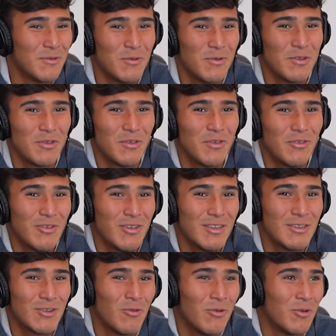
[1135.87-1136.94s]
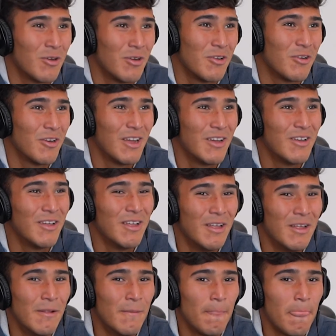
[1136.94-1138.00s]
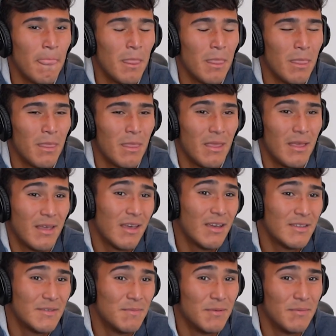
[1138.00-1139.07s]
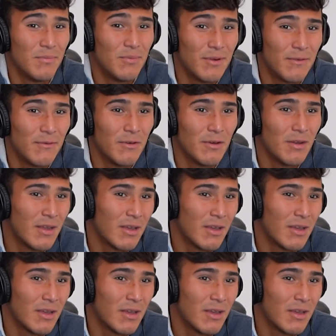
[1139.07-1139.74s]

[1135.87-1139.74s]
or you get scored on, you're out. And yeah, it's been pretty fun.